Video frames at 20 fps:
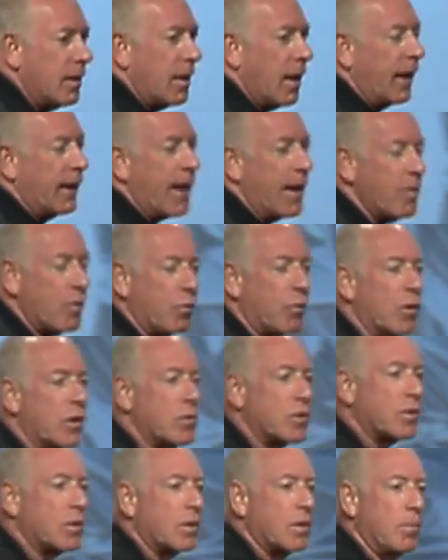I gave the
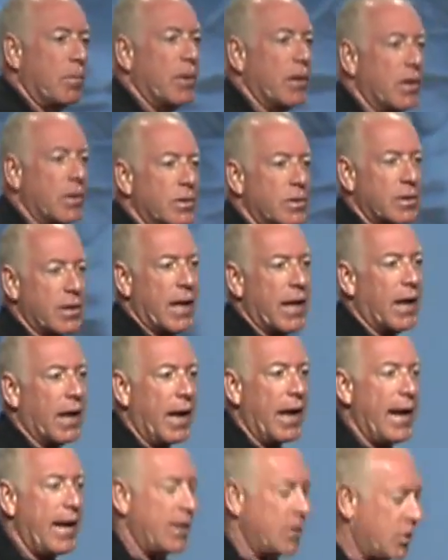first computers to
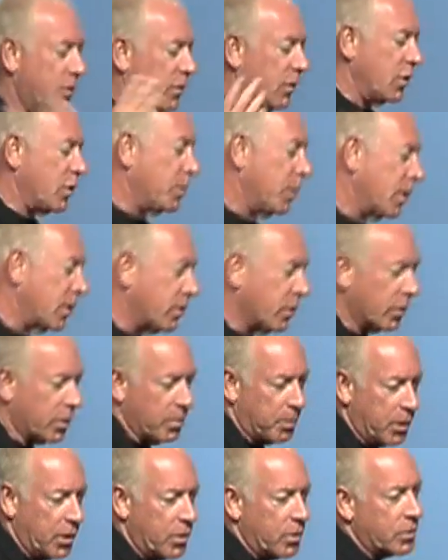NIH, first personal
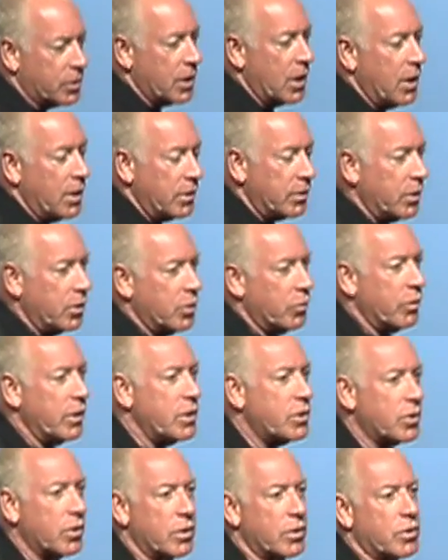computers, to do
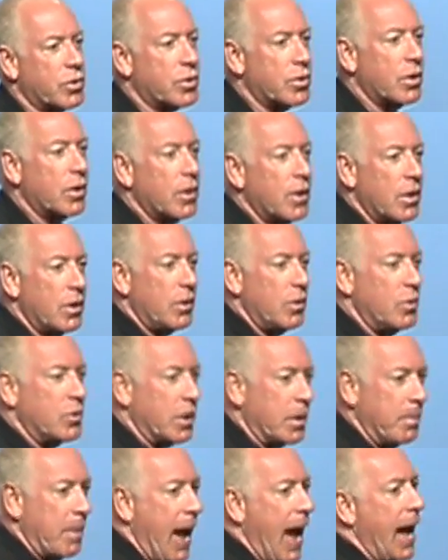research
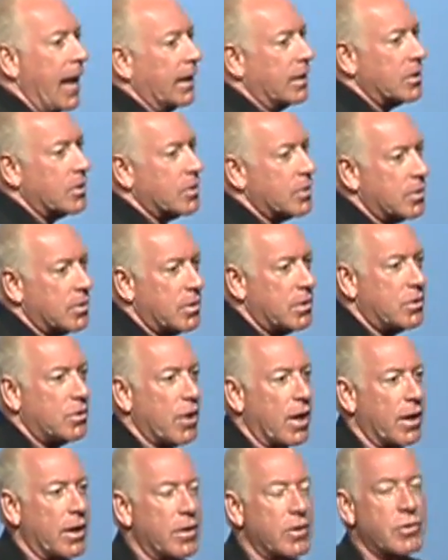using Macs.
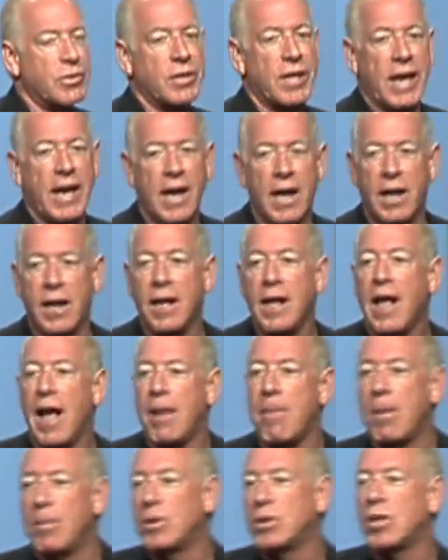Try to understand.
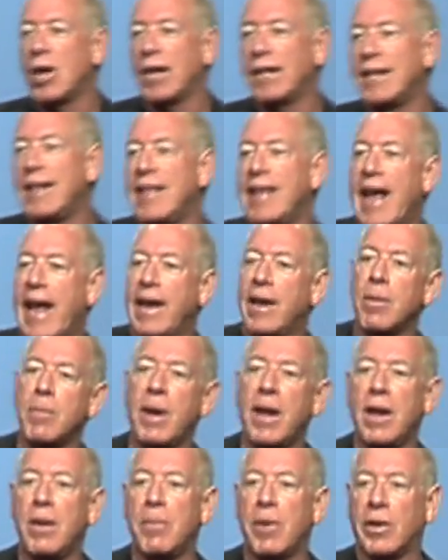I remember talking to the
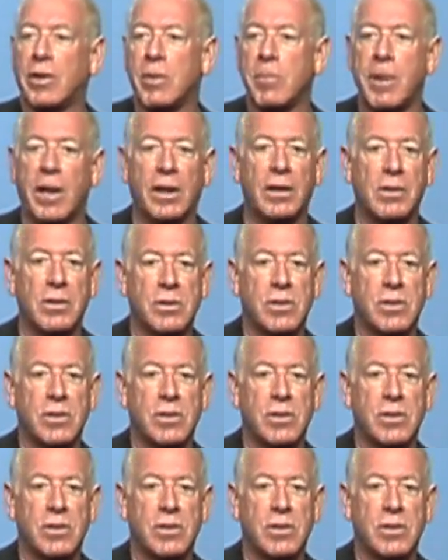AMA, American Medical